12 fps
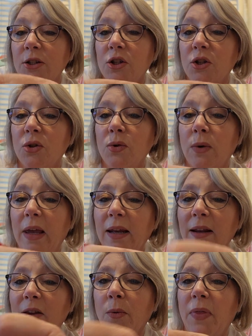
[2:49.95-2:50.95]
to
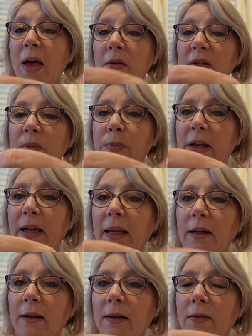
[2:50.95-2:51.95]
get in there without
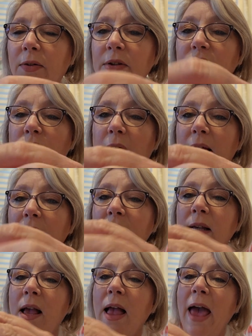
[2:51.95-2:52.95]
splitting the
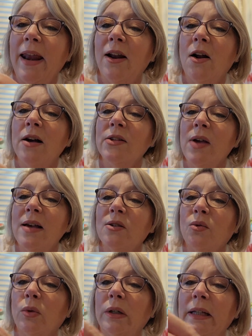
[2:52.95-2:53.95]
strands. And it also has
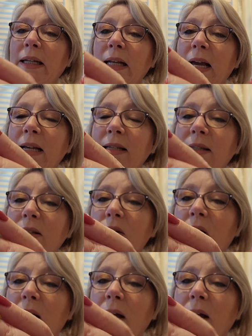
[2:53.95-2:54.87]
a really nice